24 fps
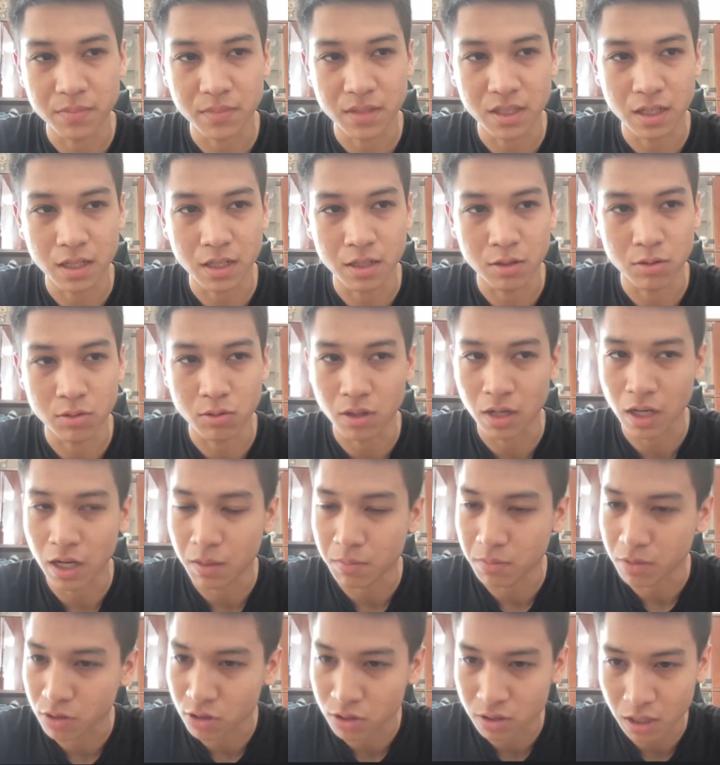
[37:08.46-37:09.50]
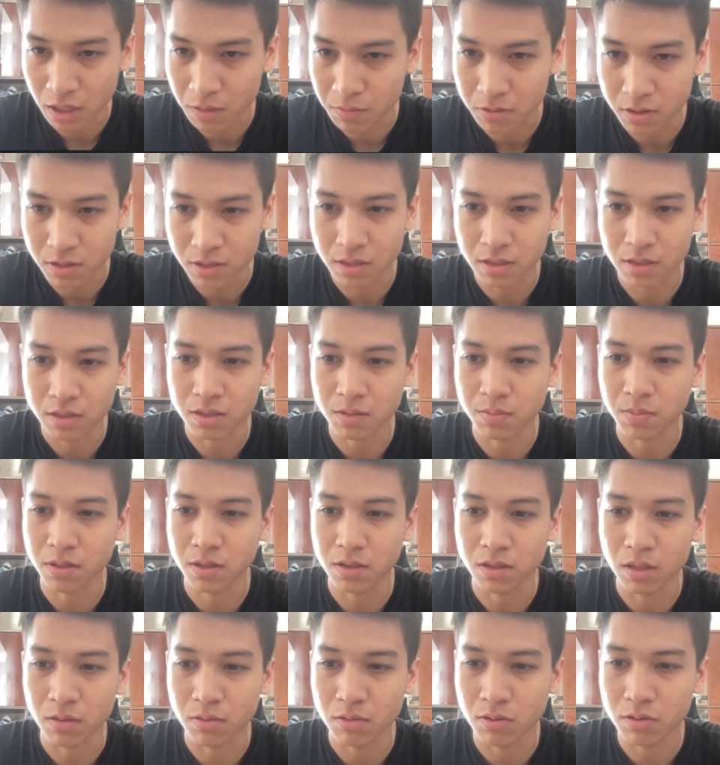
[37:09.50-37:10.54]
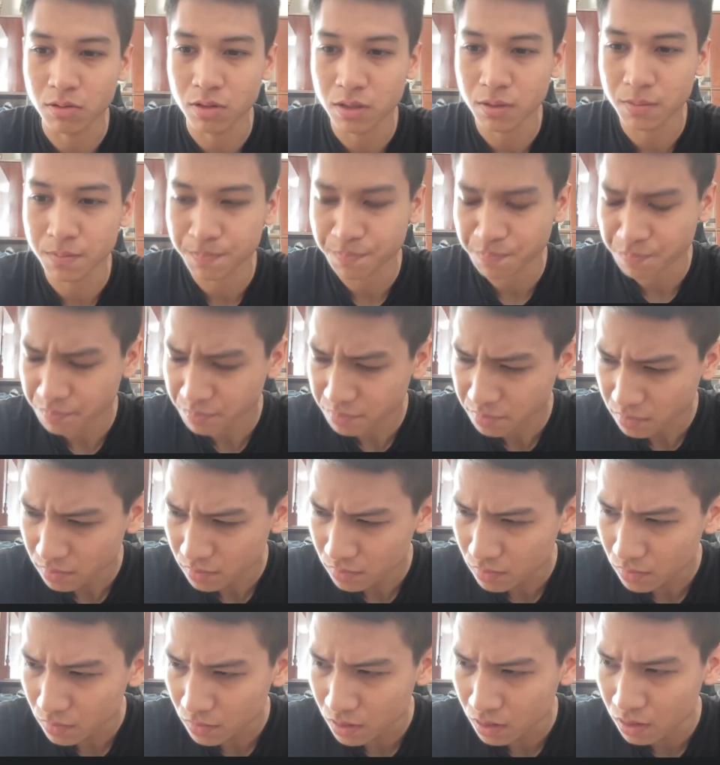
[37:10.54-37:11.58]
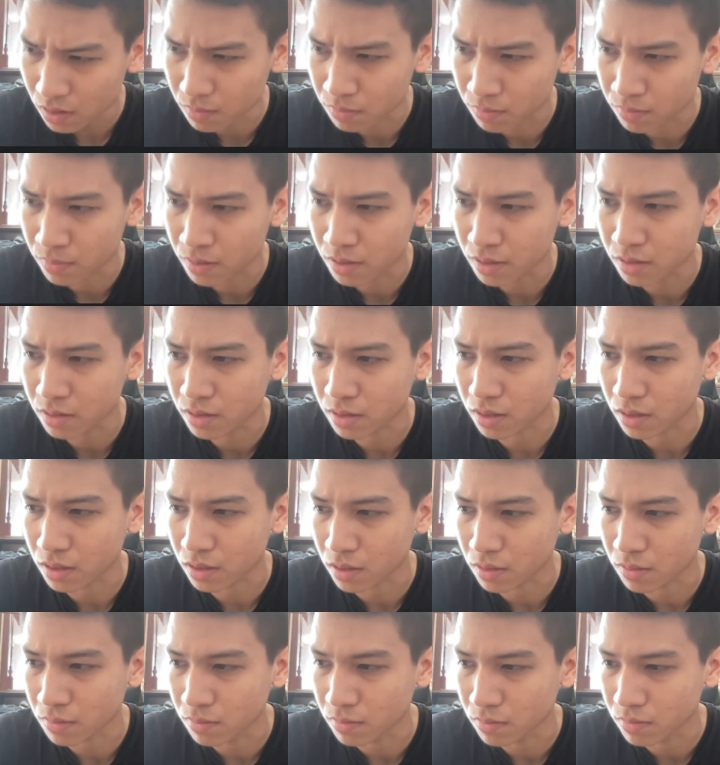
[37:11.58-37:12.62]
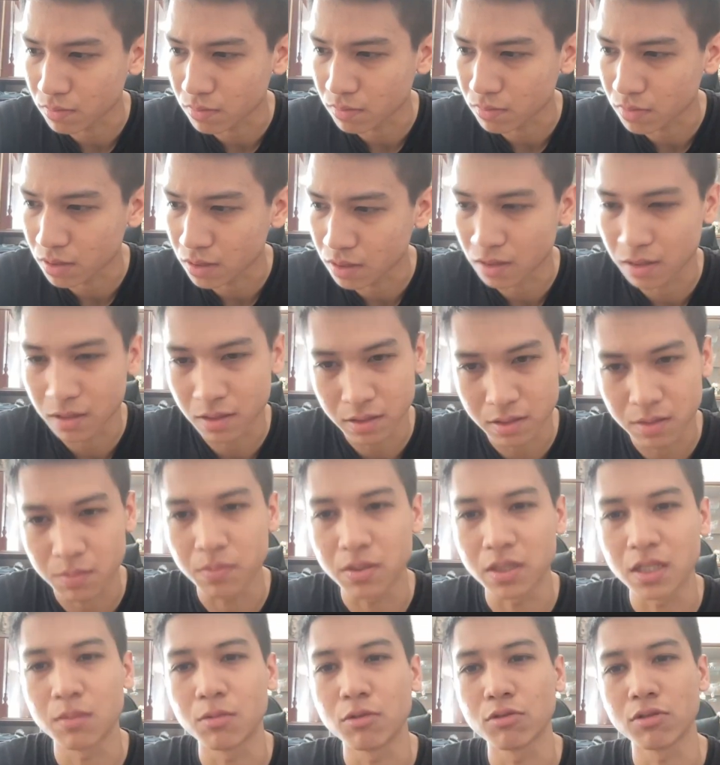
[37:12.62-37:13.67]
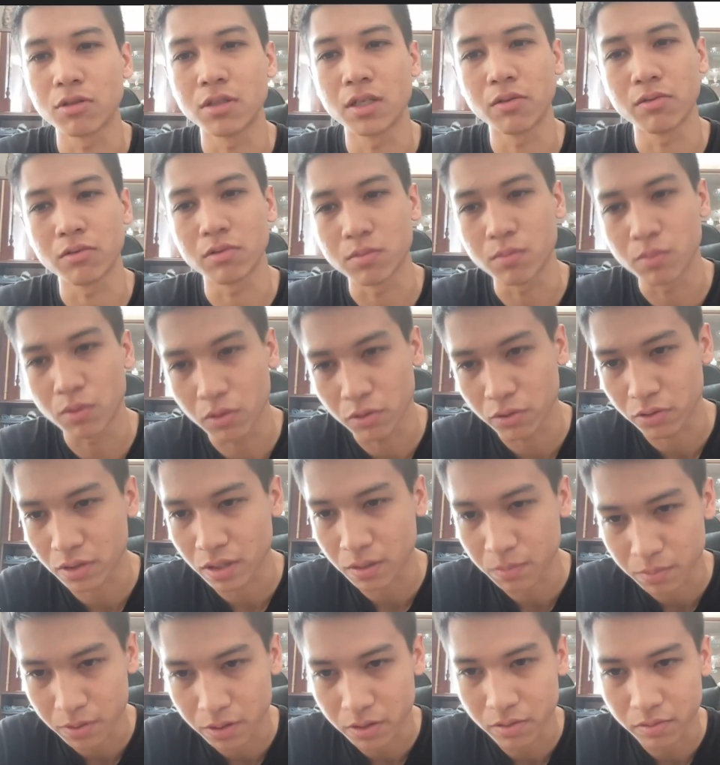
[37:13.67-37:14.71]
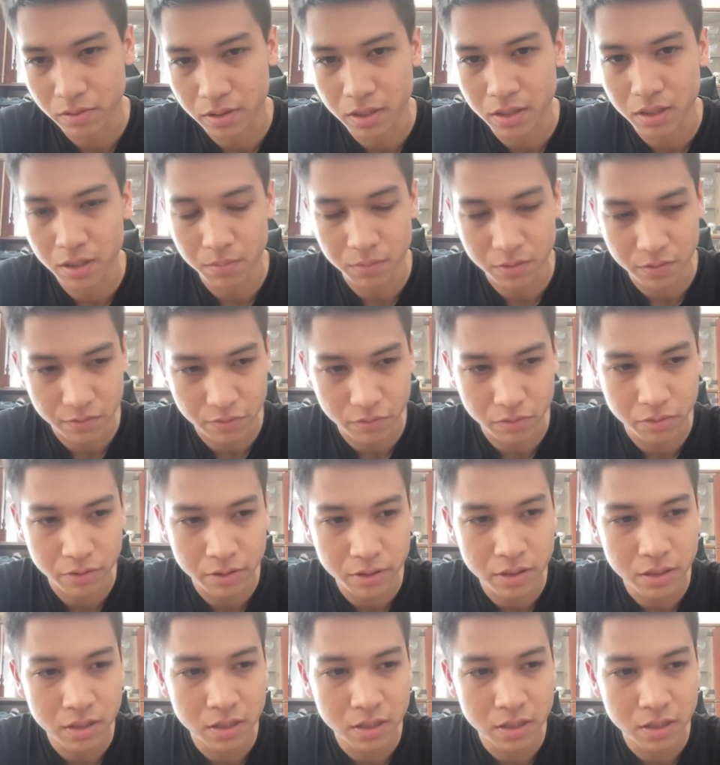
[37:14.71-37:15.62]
I don't know how much time it's gonna spend downloading, but at least be able to download both MP3 and MP4.